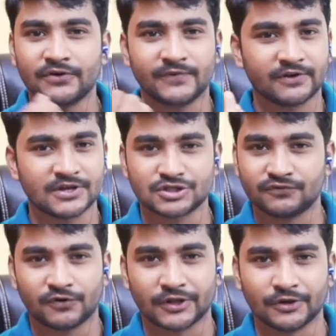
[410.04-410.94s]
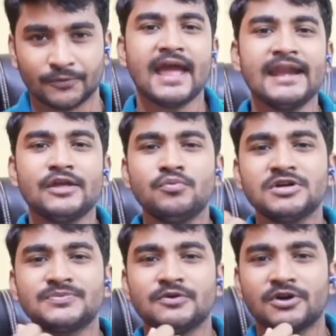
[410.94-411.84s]
of configuration for you. And you
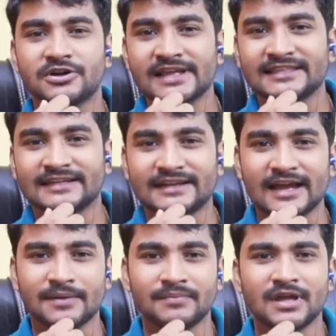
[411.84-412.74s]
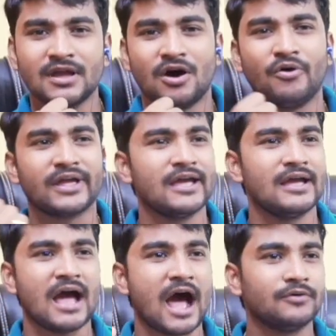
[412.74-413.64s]
must be wondering at the time,
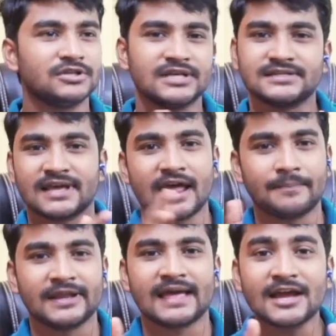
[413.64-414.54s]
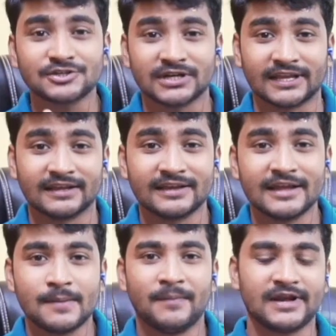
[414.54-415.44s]
okay, how the things are happening actually.
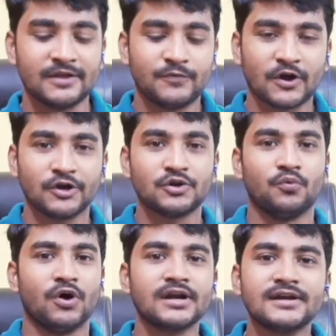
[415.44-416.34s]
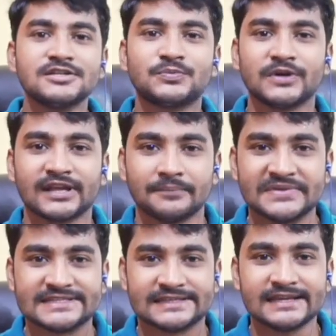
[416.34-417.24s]
But if you're going to work on Spring
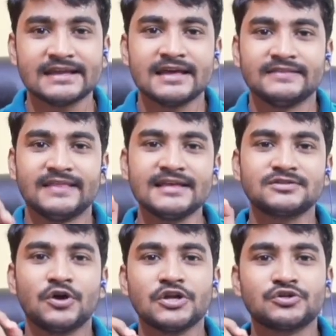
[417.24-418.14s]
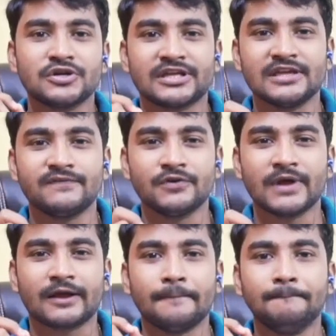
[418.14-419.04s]
MVC, that's going to give you
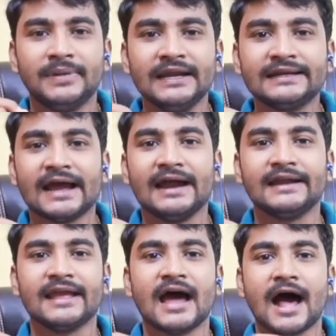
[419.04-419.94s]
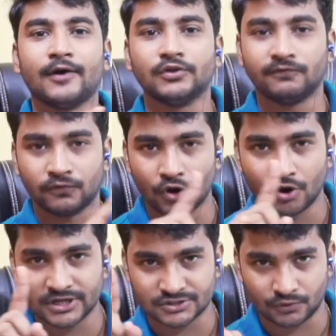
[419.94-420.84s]
a complete idea how the
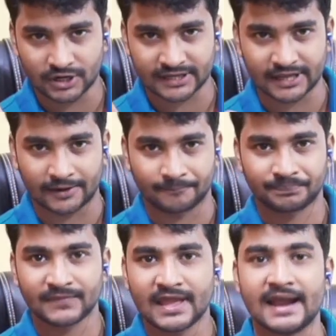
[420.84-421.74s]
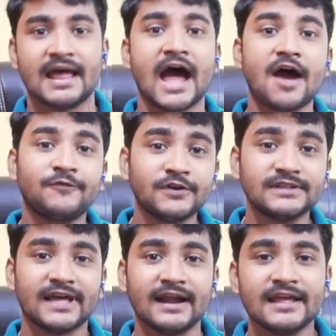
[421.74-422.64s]
flow is working. And after
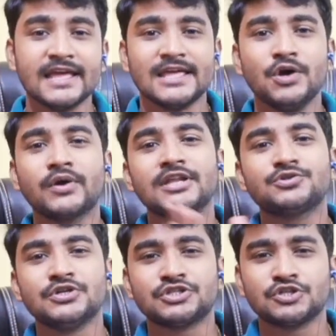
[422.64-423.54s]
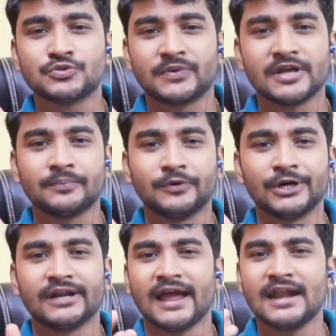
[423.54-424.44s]
that, you can switch to Spring
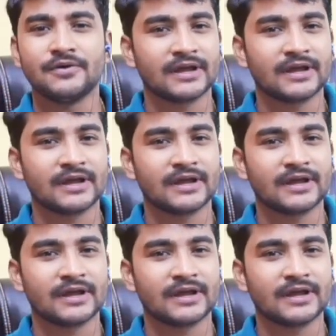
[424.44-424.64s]
Boot and